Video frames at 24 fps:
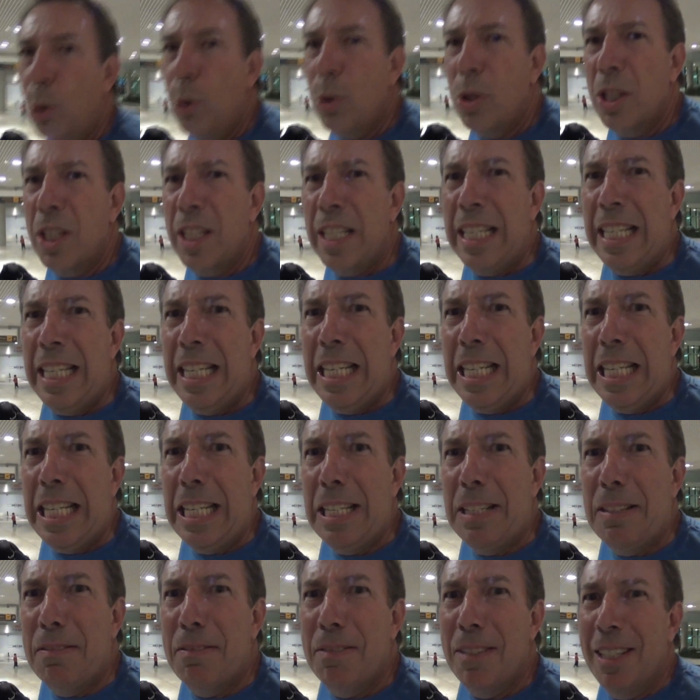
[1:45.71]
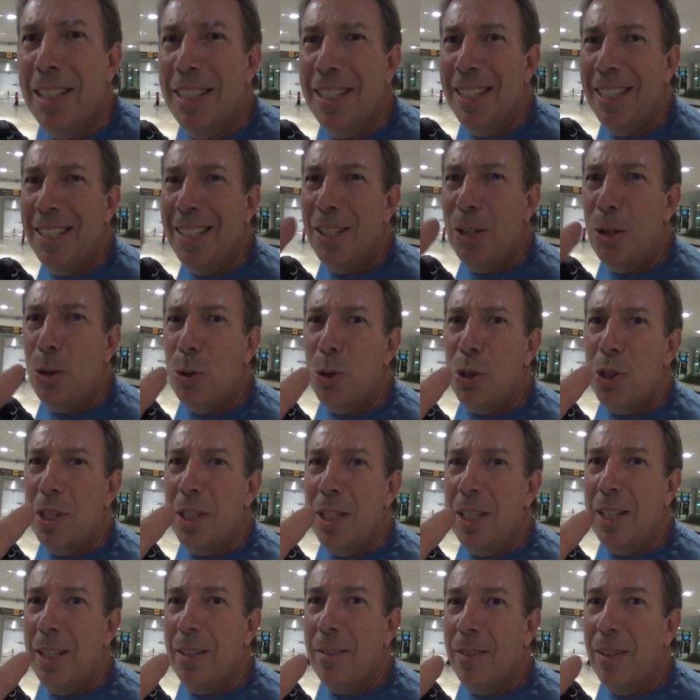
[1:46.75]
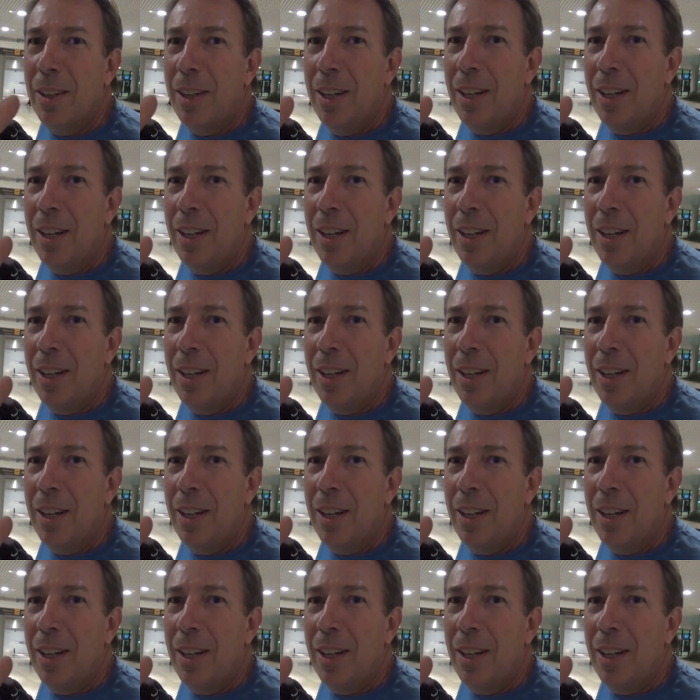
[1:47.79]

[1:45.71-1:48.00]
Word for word: Who's Steve? Who's Ed? Who's Steve?